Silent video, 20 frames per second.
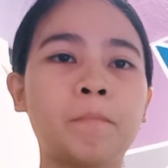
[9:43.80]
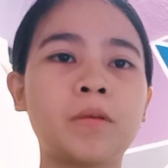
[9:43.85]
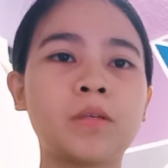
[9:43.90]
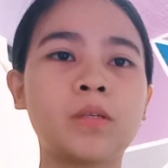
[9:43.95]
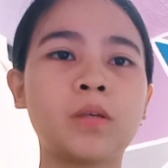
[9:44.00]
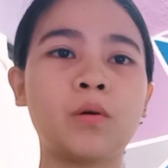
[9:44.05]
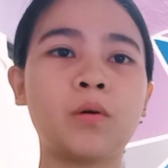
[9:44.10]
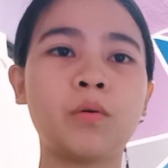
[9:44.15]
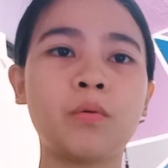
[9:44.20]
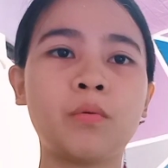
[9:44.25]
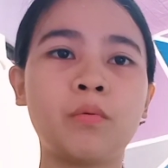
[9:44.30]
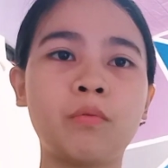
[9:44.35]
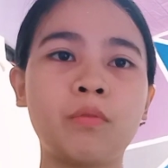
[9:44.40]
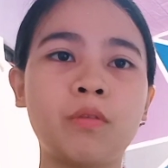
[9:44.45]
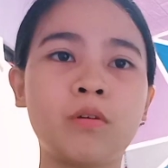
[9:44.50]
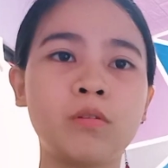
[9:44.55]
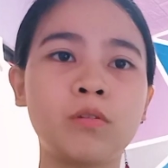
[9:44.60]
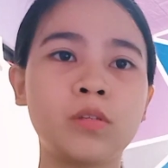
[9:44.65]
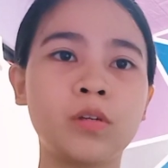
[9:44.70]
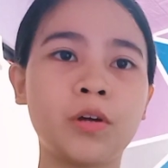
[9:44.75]
So
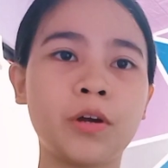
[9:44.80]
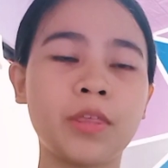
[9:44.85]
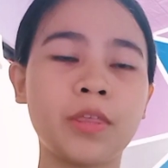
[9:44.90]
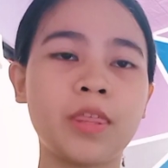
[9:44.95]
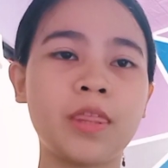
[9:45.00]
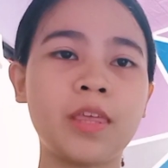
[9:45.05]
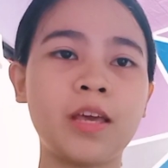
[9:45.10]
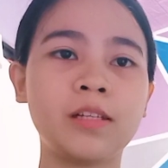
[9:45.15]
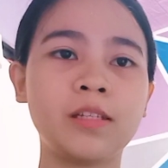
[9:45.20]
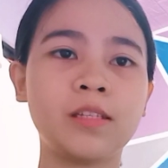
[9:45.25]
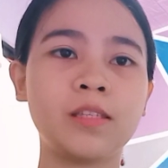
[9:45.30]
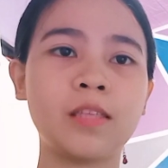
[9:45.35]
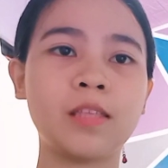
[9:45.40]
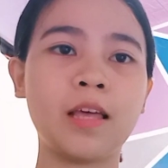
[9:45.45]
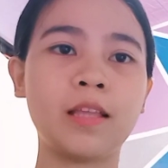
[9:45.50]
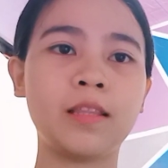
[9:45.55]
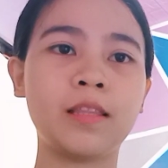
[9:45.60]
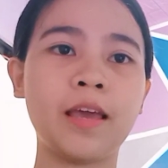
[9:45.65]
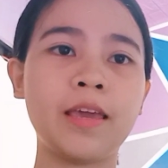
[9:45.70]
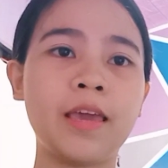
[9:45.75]
those are the things
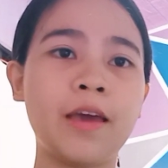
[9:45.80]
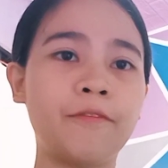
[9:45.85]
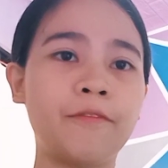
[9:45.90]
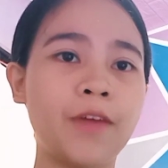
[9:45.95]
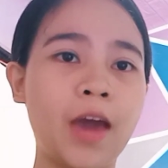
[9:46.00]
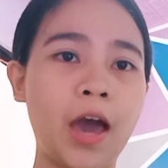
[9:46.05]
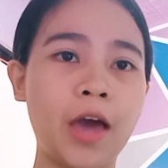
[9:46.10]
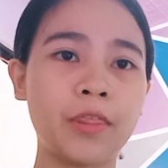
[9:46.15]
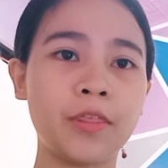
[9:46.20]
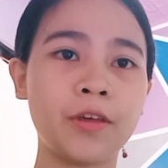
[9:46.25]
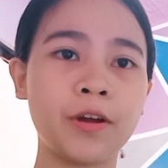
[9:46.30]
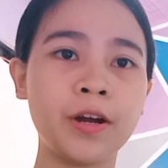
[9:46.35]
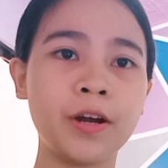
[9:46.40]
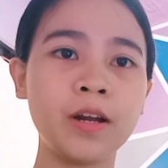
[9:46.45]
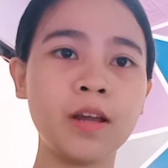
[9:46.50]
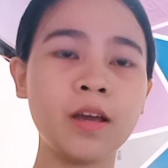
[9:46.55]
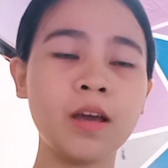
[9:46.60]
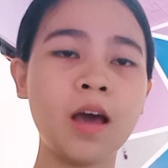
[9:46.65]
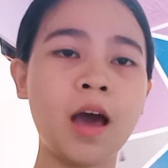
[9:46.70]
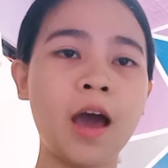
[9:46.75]
that I have
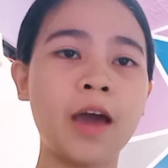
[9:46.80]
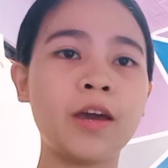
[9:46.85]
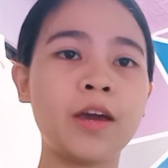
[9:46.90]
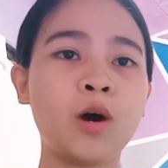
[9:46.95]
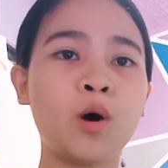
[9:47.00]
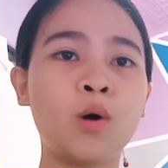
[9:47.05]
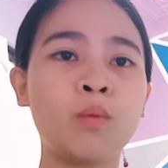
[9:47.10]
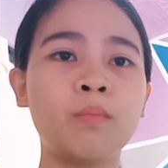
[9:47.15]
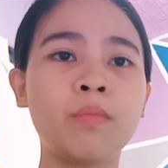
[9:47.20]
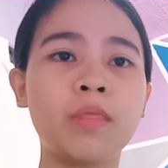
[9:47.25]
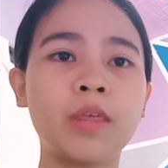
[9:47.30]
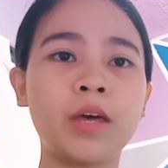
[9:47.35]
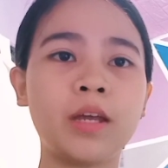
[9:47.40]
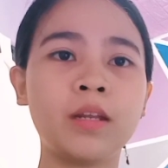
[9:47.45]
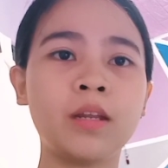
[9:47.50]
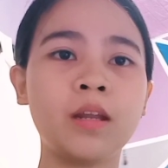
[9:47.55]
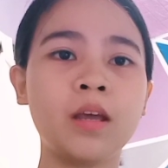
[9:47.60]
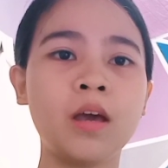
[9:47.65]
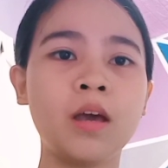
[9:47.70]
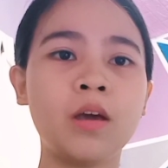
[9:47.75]
gathered. I hope that
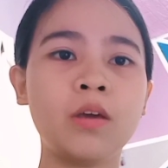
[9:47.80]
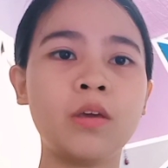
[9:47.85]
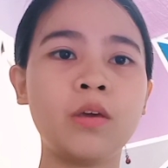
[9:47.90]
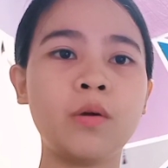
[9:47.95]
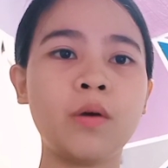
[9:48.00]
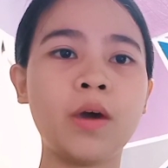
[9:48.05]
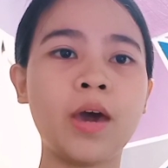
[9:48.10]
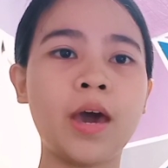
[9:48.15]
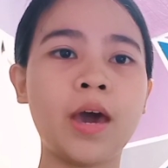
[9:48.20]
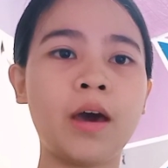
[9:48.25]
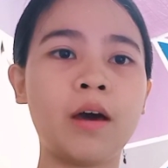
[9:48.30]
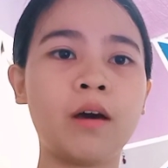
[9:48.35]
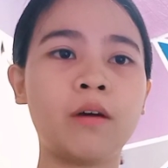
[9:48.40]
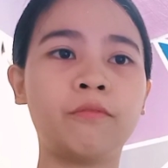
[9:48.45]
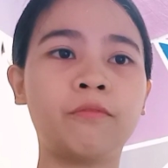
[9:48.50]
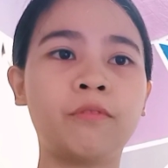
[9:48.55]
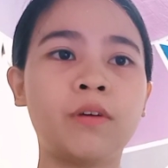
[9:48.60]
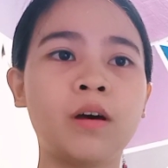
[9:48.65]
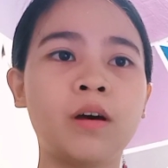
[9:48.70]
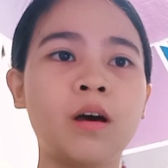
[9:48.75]
you
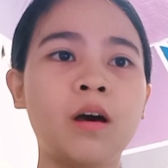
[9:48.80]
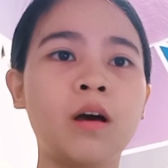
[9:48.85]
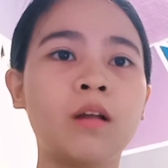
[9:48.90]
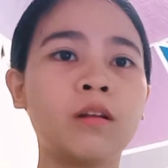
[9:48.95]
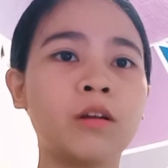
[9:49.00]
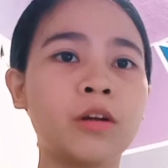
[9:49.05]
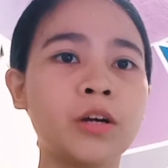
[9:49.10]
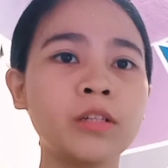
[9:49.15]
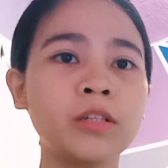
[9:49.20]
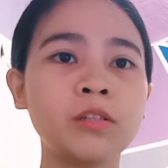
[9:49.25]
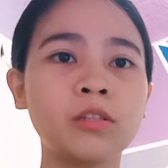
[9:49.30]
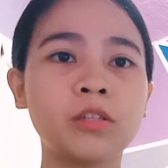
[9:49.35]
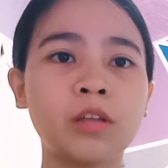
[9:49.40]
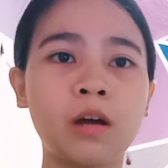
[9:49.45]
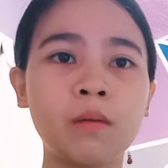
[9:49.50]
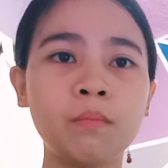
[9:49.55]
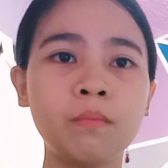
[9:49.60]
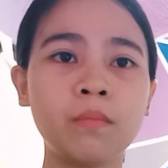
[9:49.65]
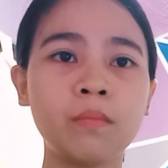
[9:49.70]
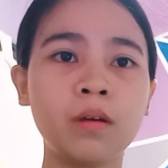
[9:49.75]
have learned
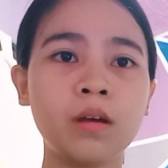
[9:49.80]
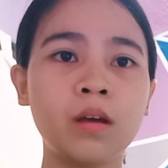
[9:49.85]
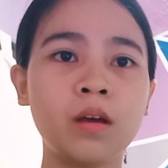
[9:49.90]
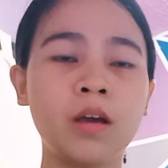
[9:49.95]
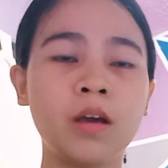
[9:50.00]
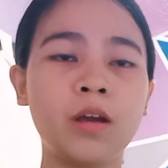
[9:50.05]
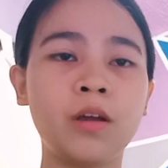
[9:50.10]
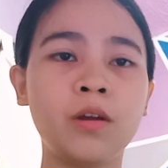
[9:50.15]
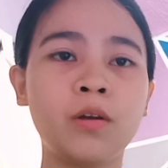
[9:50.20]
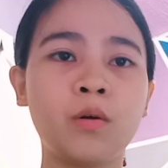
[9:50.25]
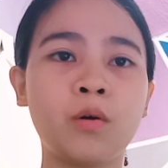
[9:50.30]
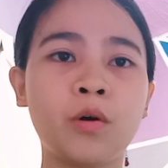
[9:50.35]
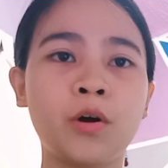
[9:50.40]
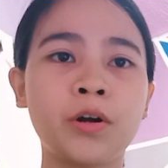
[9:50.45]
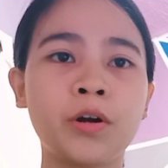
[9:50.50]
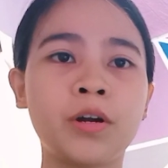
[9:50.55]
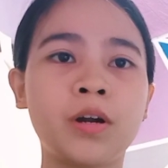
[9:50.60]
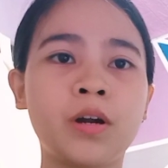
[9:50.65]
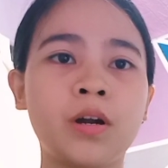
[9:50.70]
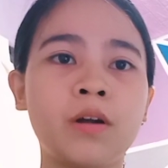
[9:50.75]
some in
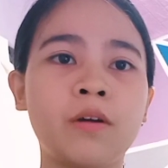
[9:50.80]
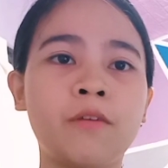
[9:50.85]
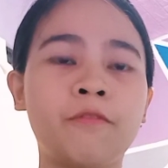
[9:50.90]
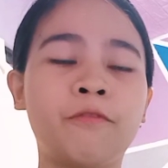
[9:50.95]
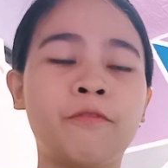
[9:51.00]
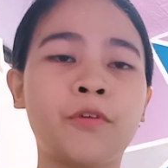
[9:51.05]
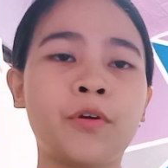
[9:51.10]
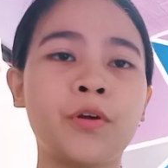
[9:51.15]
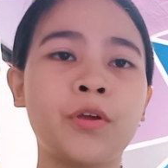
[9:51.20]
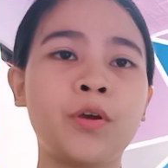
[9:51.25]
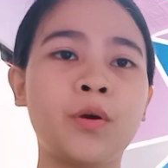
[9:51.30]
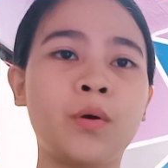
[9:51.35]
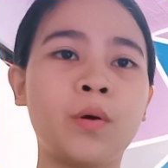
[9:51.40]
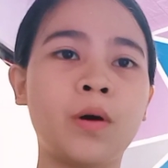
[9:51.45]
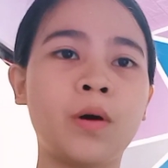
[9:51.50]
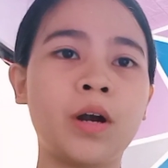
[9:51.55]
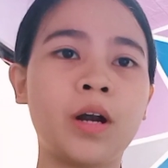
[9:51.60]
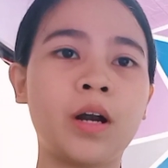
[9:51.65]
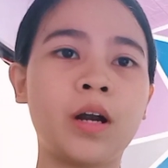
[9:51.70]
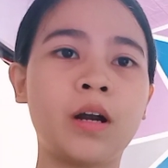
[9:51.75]
order for
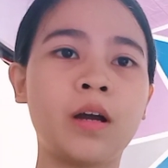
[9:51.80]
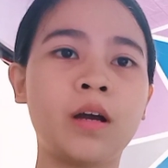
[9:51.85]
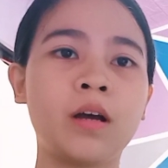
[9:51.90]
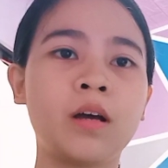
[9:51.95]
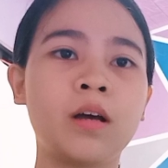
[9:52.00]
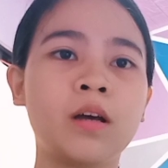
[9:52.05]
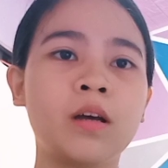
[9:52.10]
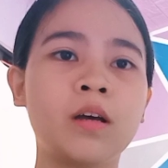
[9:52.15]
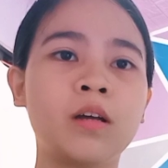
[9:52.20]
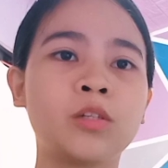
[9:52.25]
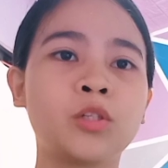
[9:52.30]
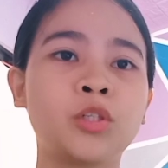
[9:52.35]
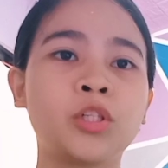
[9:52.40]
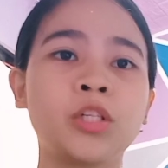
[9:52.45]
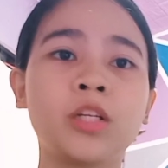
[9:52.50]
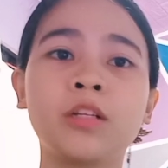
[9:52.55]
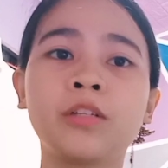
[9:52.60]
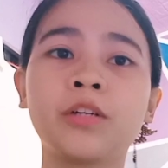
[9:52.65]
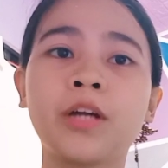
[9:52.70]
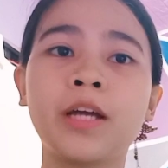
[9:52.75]
your
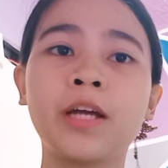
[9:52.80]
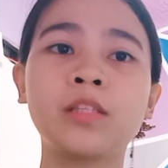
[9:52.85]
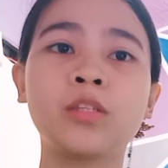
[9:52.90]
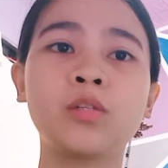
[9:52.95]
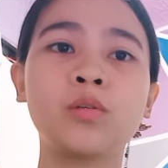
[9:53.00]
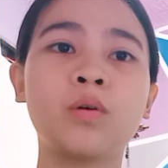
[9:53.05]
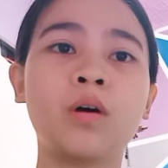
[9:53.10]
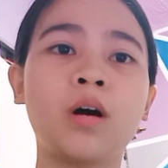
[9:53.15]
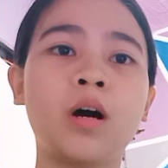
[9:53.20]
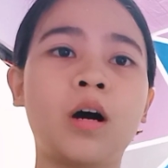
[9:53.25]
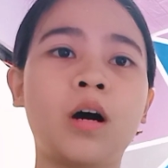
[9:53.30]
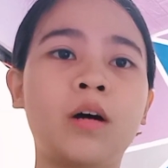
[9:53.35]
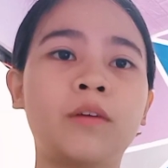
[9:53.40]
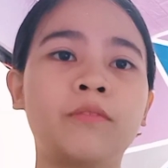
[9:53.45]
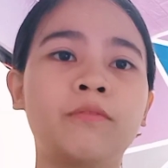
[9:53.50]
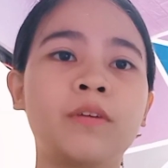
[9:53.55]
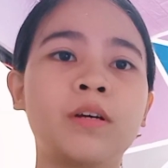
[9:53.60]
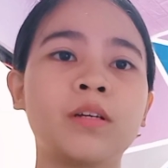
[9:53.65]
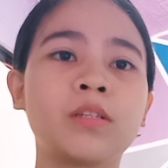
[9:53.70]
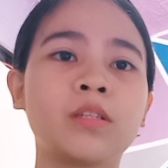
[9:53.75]
children to
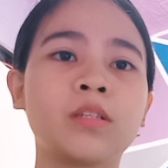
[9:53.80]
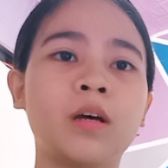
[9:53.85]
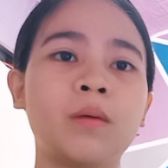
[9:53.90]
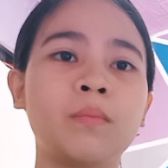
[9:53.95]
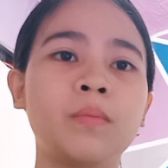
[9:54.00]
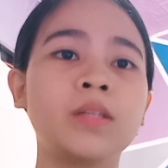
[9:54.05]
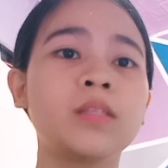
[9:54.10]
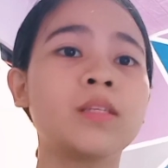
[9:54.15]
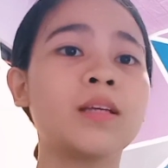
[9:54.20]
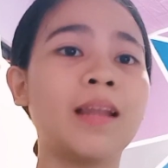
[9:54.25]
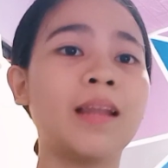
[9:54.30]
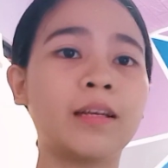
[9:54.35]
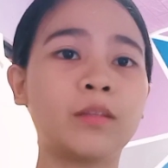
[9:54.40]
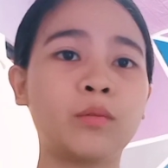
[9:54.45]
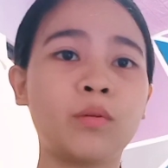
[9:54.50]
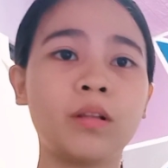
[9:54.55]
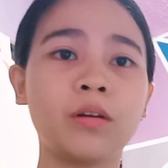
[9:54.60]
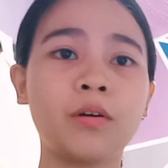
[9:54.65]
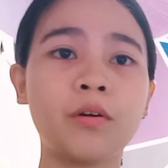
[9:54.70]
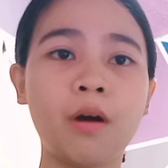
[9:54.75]
have some
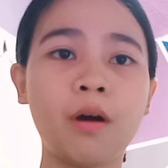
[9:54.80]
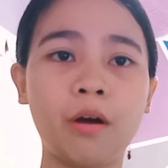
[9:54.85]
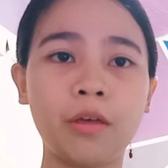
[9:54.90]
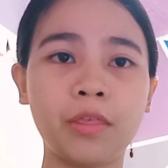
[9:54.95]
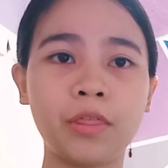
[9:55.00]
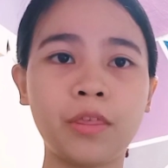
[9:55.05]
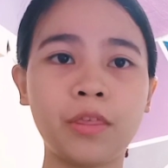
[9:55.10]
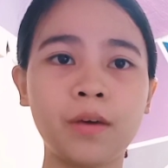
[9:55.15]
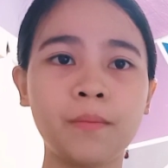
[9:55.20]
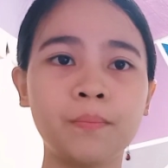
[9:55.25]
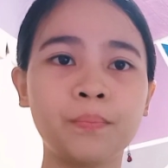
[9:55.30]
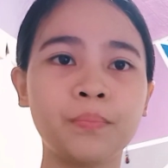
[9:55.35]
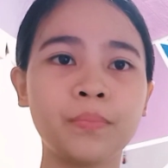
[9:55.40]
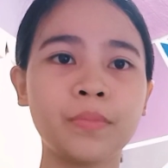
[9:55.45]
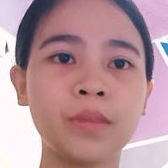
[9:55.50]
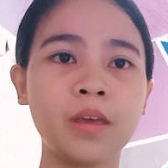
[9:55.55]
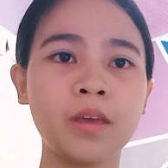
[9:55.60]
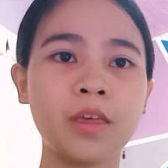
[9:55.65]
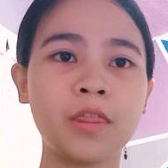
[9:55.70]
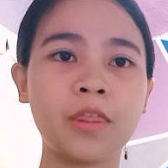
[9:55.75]
intellectual growth.
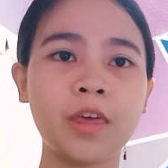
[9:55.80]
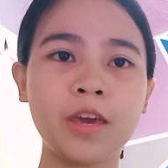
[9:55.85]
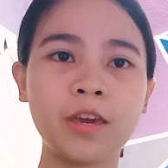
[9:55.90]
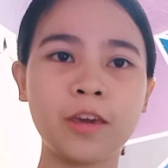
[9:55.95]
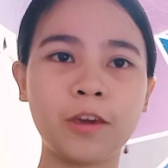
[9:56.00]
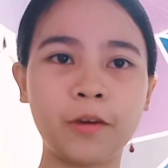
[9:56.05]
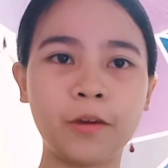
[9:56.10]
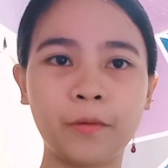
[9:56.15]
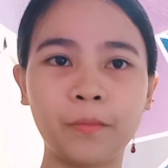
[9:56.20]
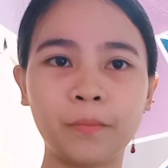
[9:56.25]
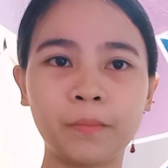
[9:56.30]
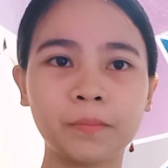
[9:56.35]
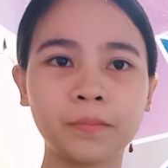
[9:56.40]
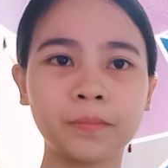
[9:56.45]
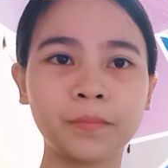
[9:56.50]
Thank you.